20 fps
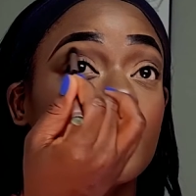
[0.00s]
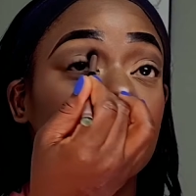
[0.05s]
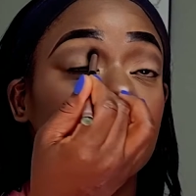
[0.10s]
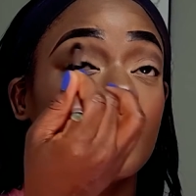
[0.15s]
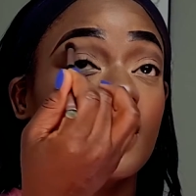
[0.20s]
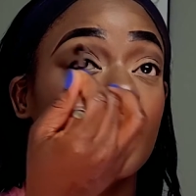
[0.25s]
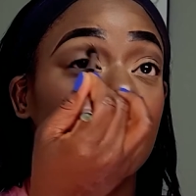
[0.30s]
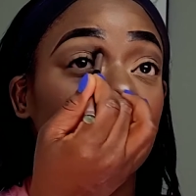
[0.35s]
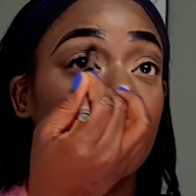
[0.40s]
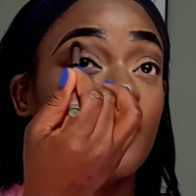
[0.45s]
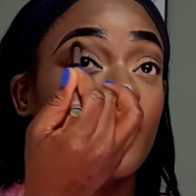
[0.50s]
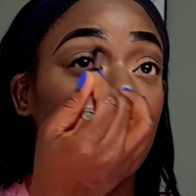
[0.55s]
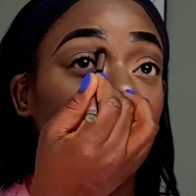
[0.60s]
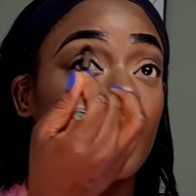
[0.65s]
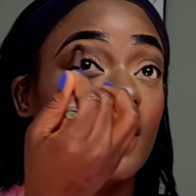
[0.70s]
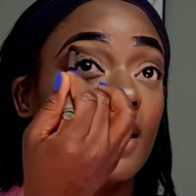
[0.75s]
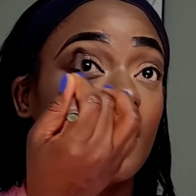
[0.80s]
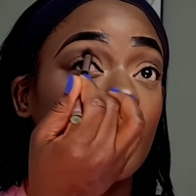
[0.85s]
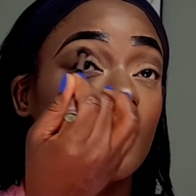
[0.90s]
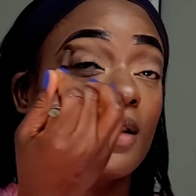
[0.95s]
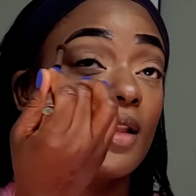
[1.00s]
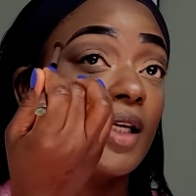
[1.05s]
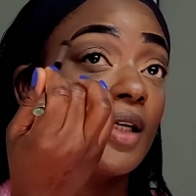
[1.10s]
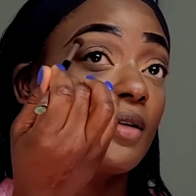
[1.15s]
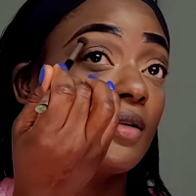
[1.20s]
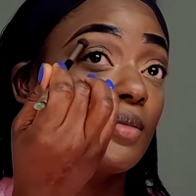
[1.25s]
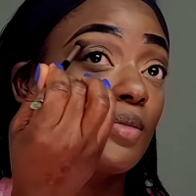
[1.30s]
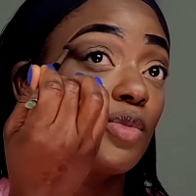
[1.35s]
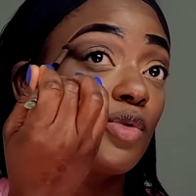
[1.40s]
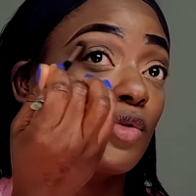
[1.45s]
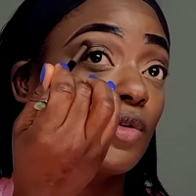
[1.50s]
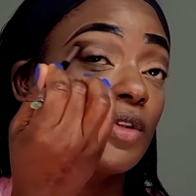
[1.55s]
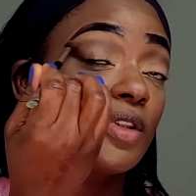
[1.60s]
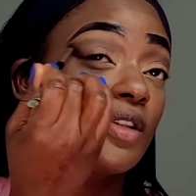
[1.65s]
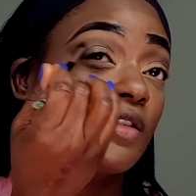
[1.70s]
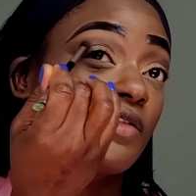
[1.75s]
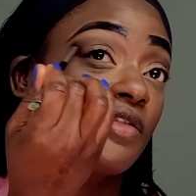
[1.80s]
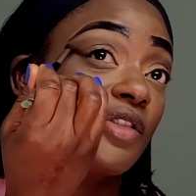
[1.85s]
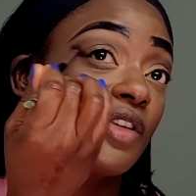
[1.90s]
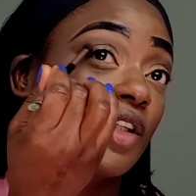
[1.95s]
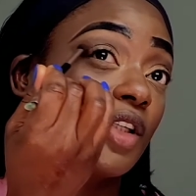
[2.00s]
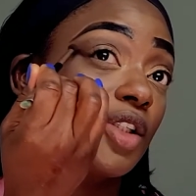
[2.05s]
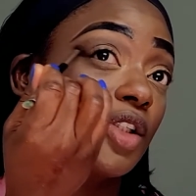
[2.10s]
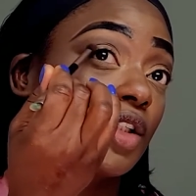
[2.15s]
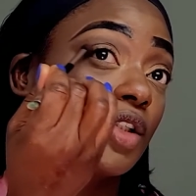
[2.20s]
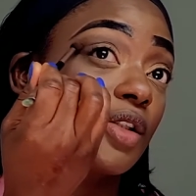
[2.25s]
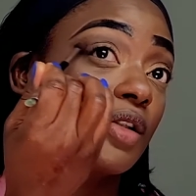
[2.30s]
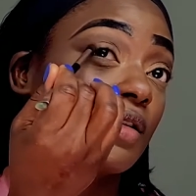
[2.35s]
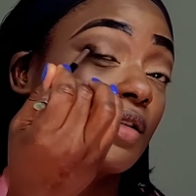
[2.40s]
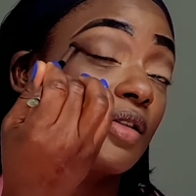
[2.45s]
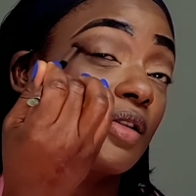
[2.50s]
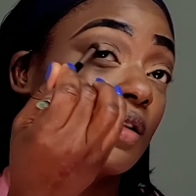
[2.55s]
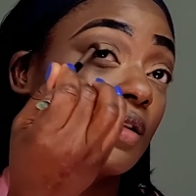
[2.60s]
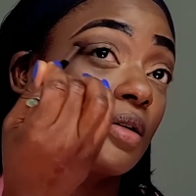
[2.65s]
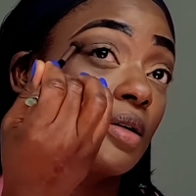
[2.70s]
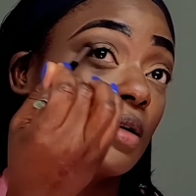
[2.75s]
to give that a little more definition.